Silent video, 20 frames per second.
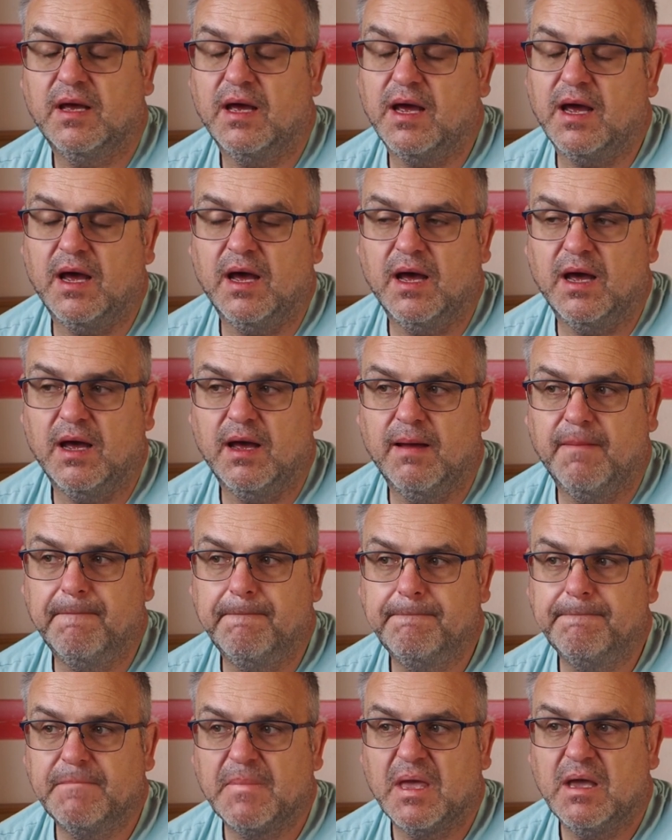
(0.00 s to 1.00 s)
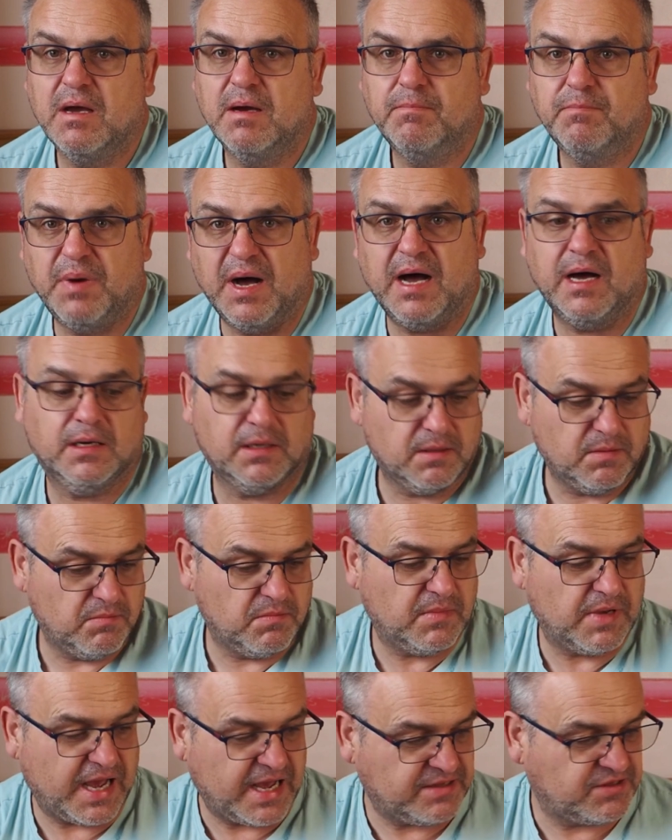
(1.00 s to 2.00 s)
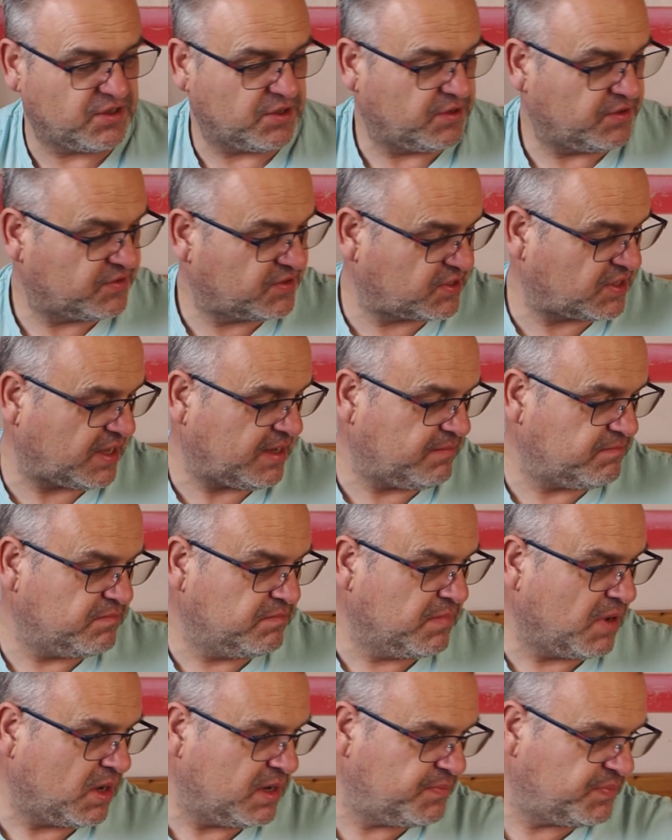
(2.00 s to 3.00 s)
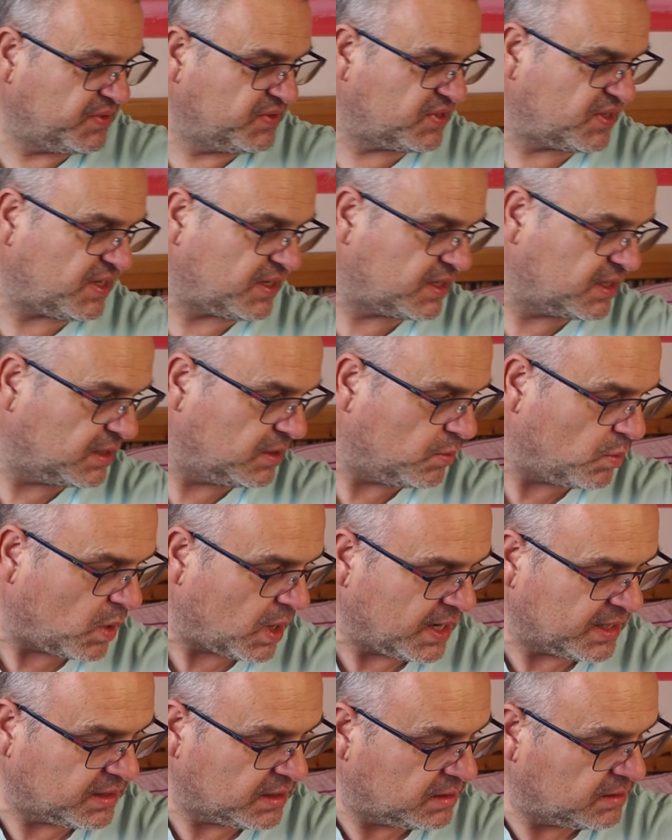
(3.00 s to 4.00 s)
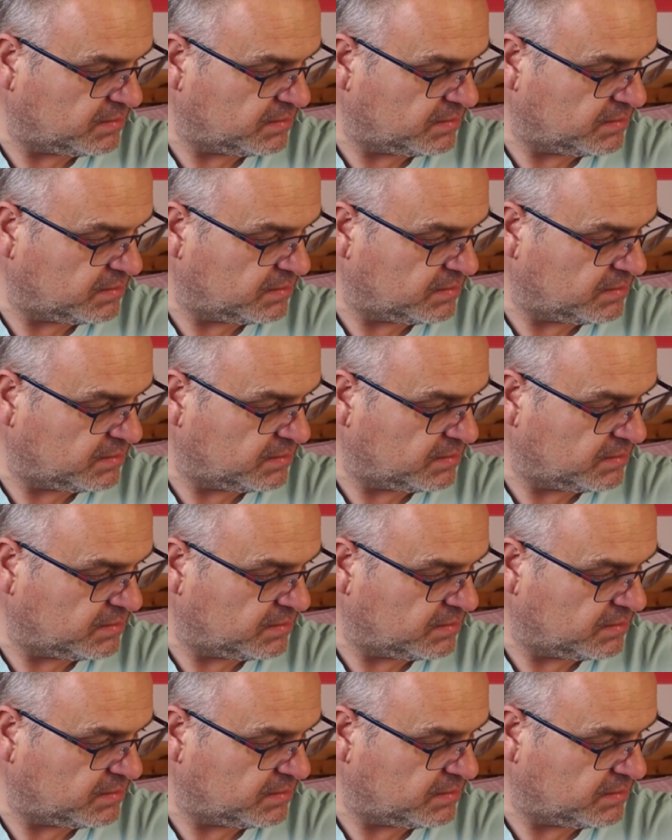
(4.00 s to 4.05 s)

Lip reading: but as you can see, my particular one